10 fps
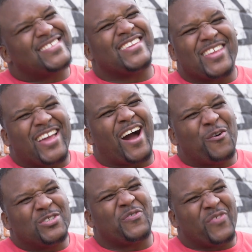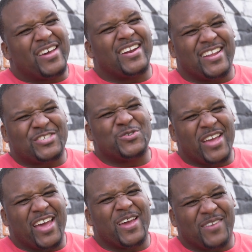but I was a fan of their shoe
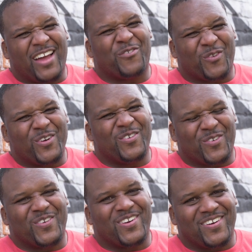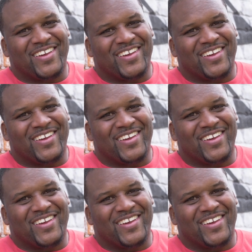game, like, for real, for real.